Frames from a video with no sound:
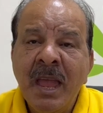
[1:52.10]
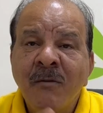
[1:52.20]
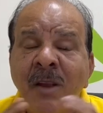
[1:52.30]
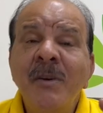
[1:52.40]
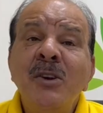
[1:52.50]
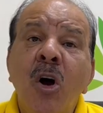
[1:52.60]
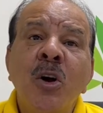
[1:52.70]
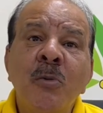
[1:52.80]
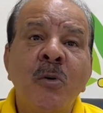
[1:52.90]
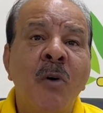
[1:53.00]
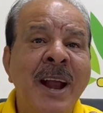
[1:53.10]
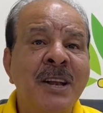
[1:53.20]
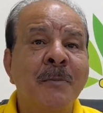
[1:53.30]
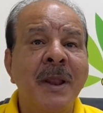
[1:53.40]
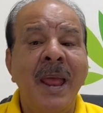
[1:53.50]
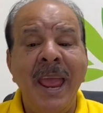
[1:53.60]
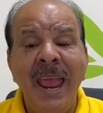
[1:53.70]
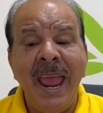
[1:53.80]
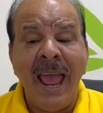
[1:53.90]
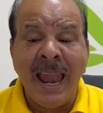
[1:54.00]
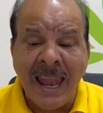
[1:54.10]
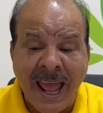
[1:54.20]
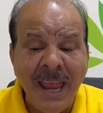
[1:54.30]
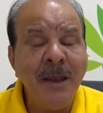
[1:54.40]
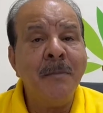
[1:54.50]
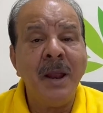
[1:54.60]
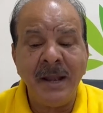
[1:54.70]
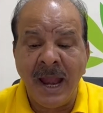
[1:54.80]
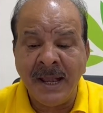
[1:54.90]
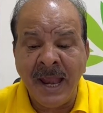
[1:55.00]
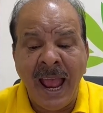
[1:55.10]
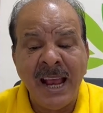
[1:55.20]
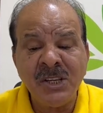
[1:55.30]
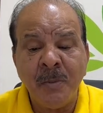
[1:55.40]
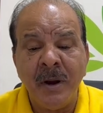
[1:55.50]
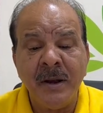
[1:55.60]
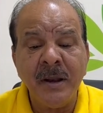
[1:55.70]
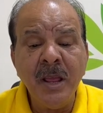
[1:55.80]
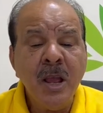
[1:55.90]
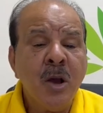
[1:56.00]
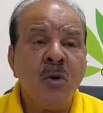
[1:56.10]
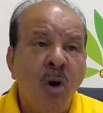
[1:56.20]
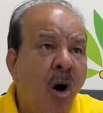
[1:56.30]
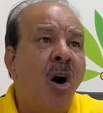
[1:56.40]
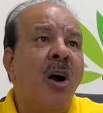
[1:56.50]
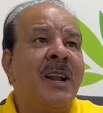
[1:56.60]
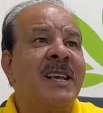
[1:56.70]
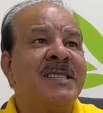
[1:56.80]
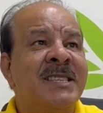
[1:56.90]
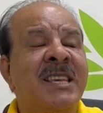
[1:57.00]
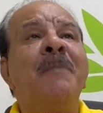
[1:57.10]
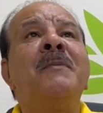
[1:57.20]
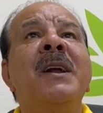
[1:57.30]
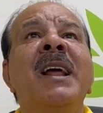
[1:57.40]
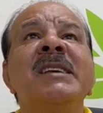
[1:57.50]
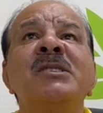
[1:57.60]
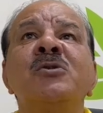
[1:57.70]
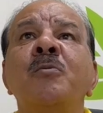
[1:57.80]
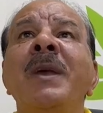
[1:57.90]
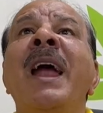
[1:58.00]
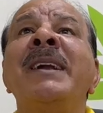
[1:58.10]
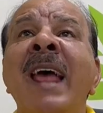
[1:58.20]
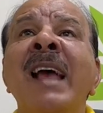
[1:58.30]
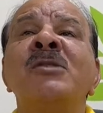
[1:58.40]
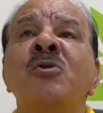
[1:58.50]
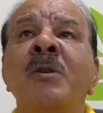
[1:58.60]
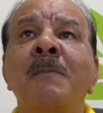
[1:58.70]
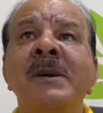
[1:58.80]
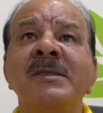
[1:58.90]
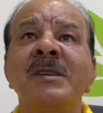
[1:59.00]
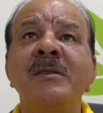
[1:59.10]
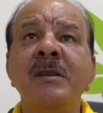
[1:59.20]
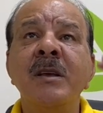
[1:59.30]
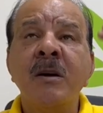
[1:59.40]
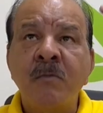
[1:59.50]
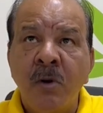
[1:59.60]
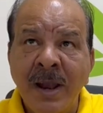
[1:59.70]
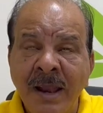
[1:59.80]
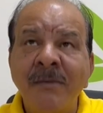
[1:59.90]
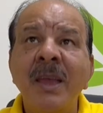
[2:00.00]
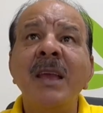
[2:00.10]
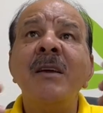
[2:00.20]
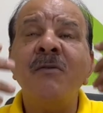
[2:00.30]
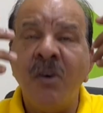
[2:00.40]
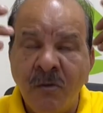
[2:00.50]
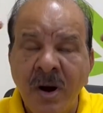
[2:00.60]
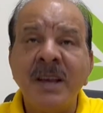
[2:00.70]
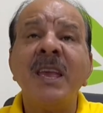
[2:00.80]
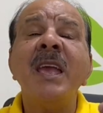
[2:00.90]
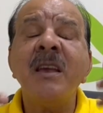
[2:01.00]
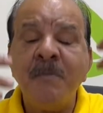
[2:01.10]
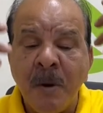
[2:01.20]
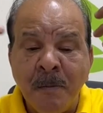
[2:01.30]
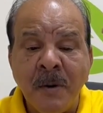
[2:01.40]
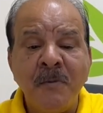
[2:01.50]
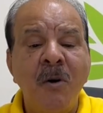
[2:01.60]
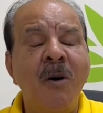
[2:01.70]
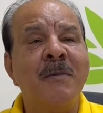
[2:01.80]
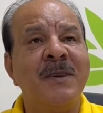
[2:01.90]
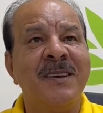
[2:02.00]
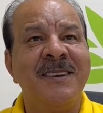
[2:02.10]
When we talk about vitamin A, alignment, attachment, God has gifted us to be attached to the person for living, for working, for performing.